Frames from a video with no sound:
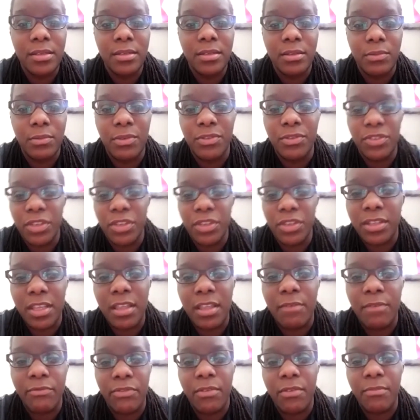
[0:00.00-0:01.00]
We've sheltered
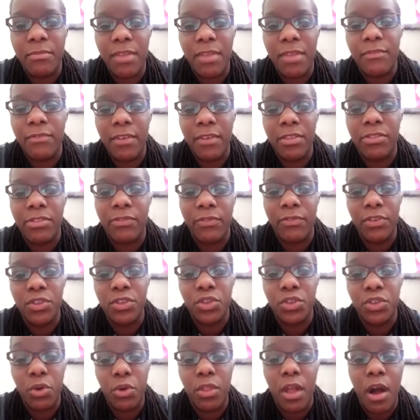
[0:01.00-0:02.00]
them from that for
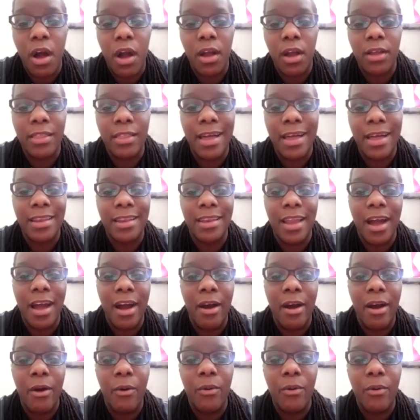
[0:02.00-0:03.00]
so long that
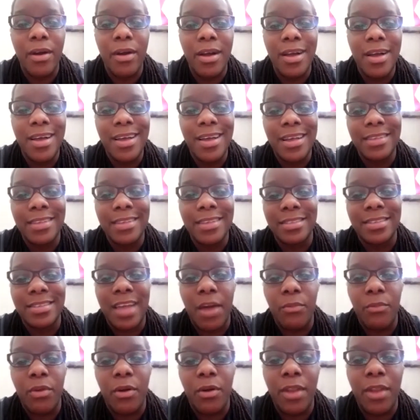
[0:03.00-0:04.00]
now is the
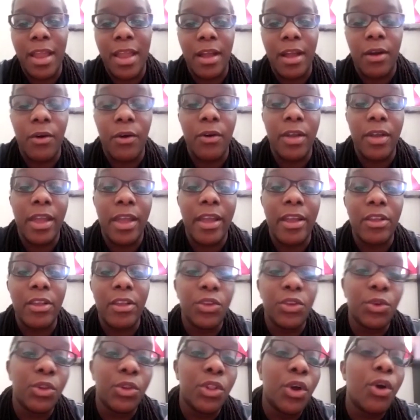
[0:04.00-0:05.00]
time we were like, okay,
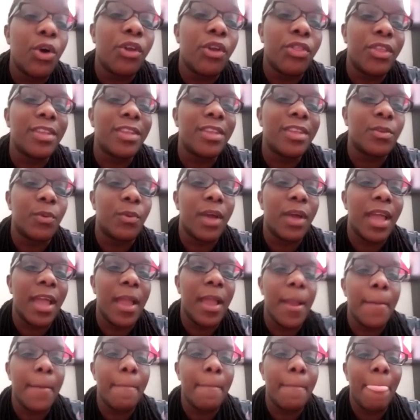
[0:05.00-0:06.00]
you look this
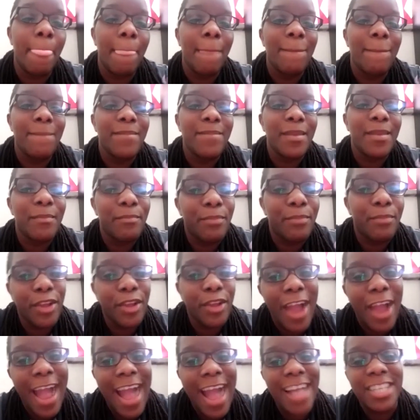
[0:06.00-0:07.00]
way, but
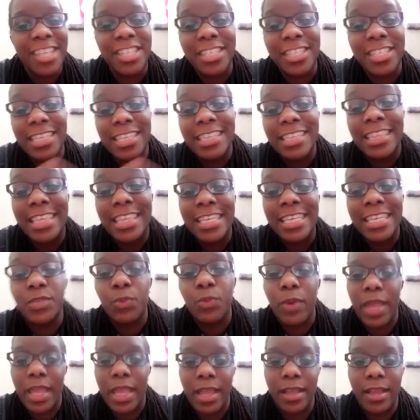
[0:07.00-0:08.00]
you're actually this
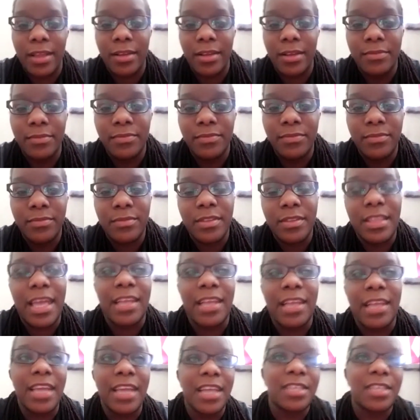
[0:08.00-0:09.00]
way.
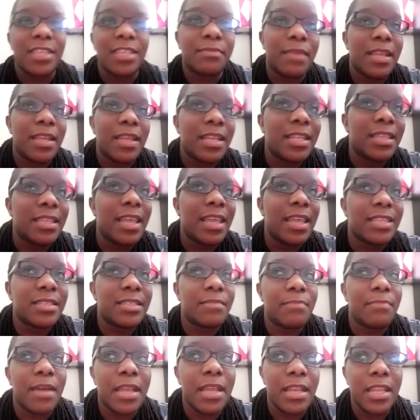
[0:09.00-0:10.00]
Like explaining that
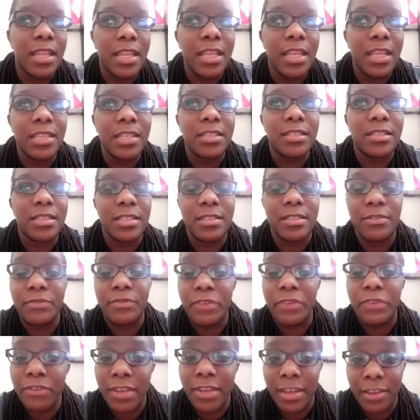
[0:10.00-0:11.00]
to my niece is
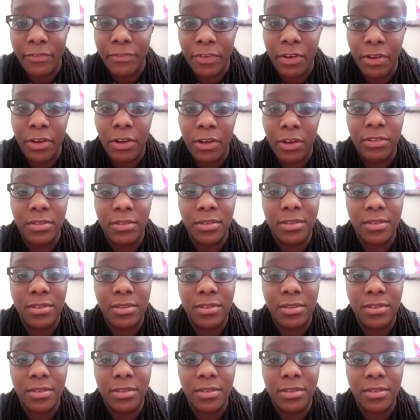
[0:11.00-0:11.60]
very difficult.